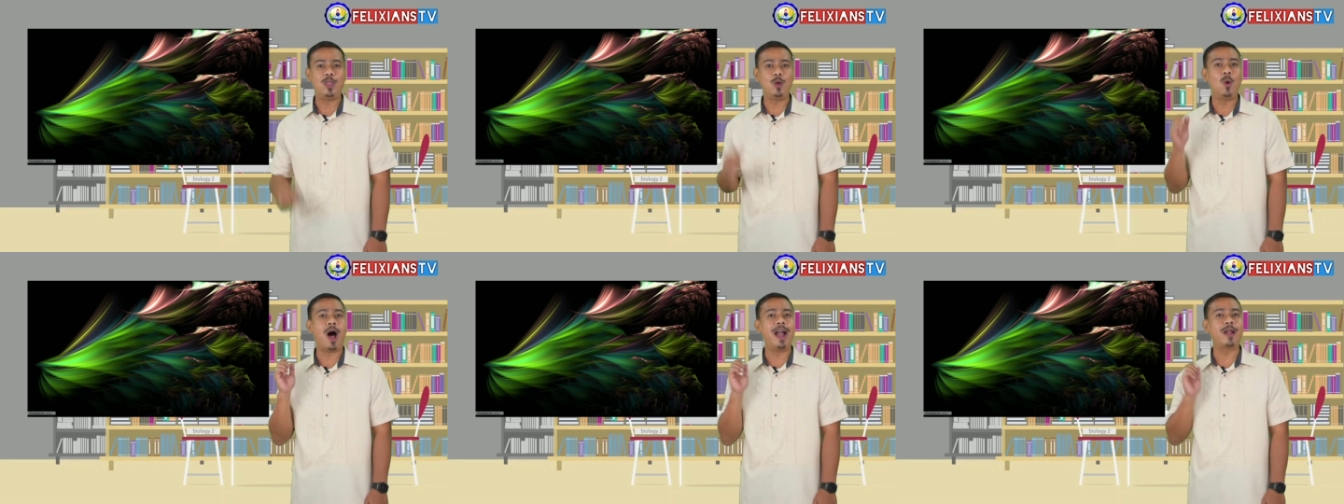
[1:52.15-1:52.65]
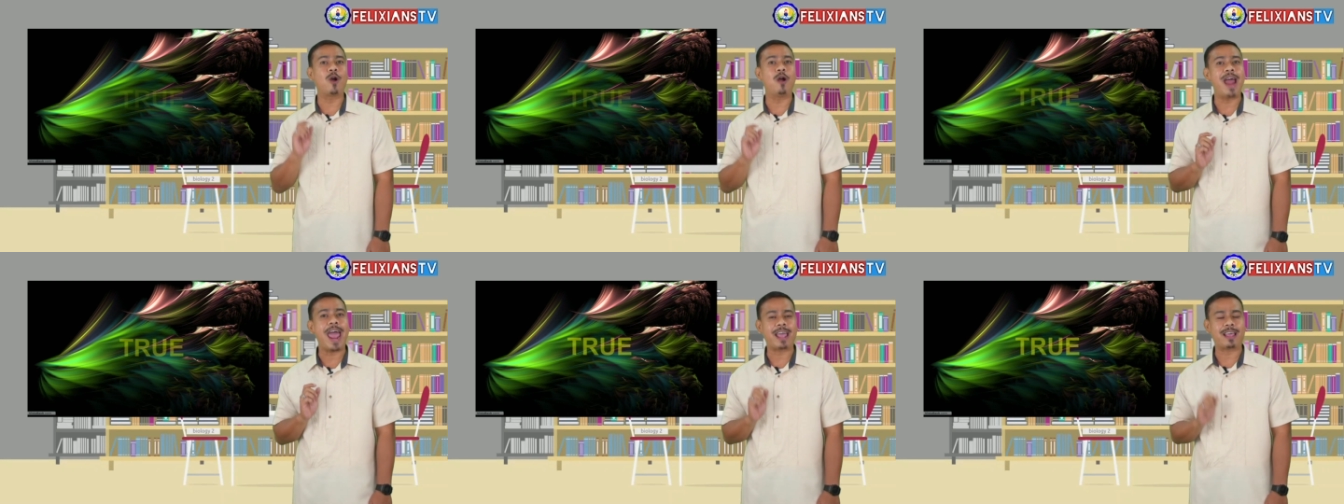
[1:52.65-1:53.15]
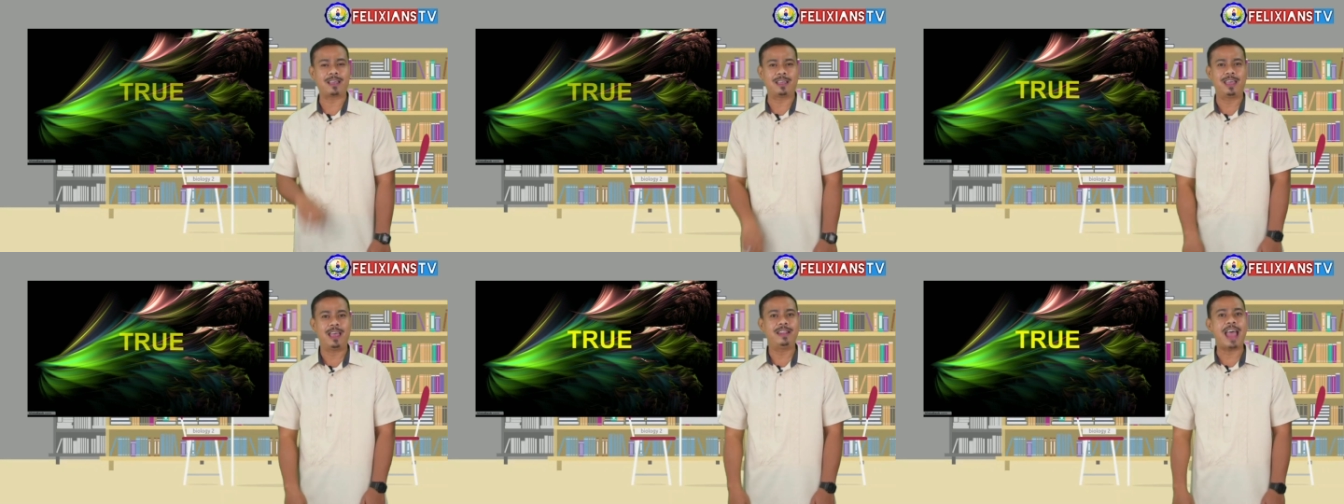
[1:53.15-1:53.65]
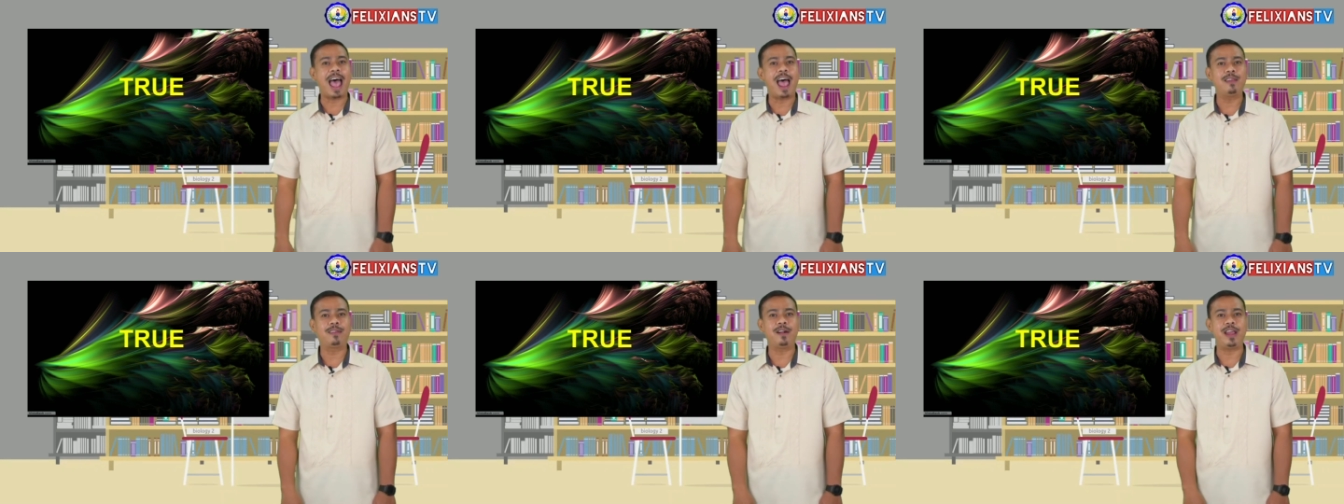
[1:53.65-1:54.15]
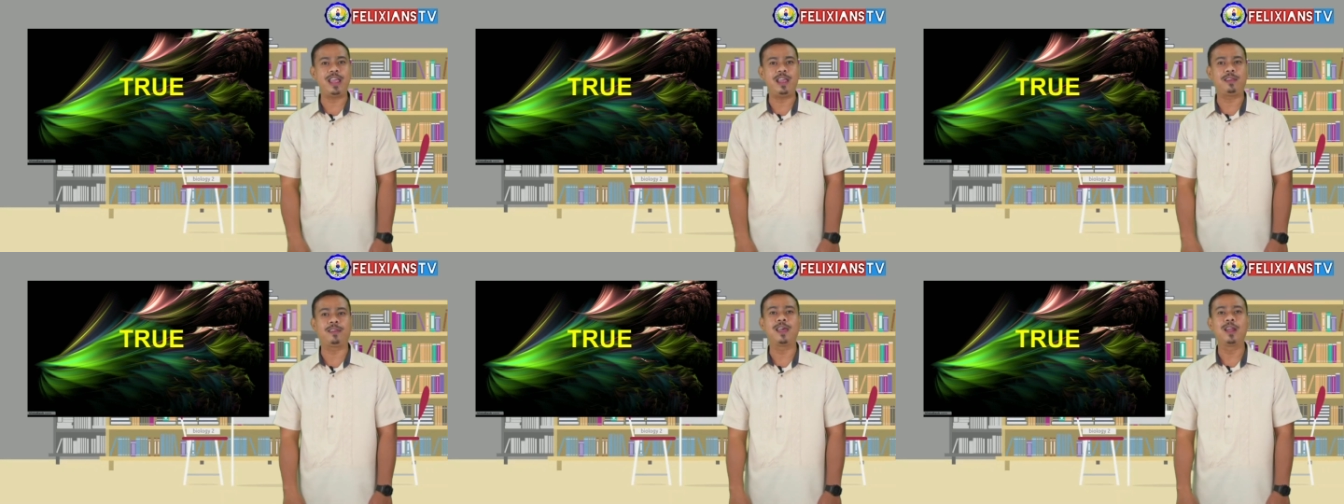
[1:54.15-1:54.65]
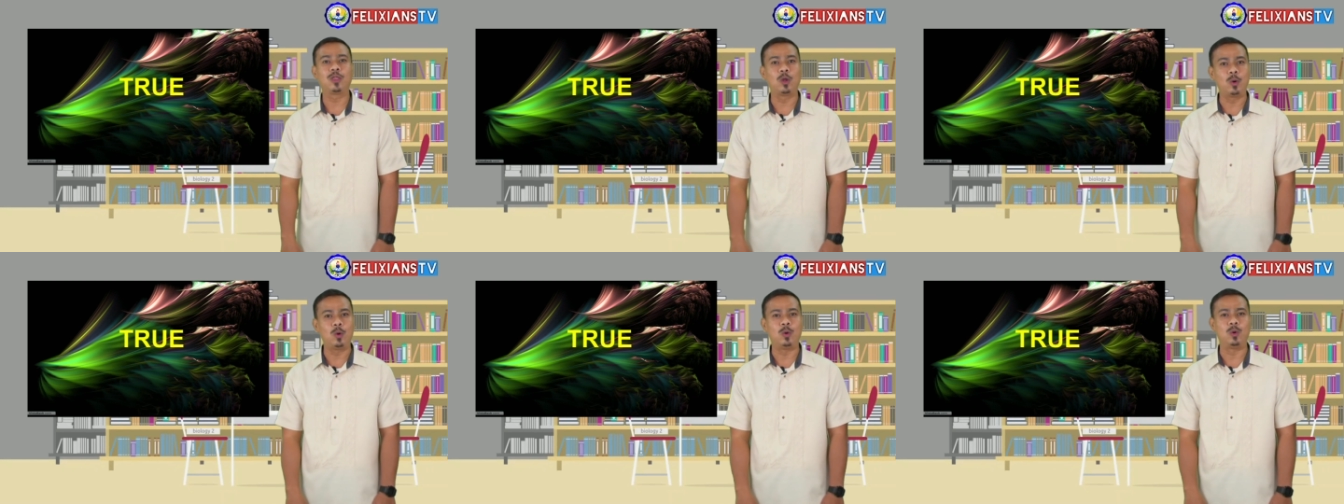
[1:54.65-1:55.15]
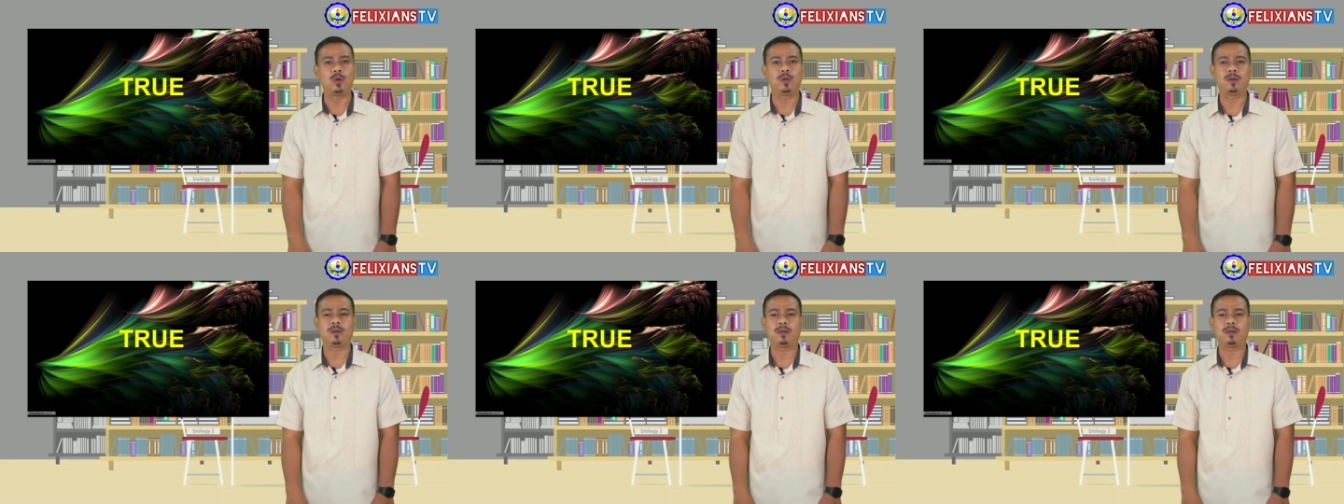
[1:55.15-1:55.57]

You are correct. The answer is true.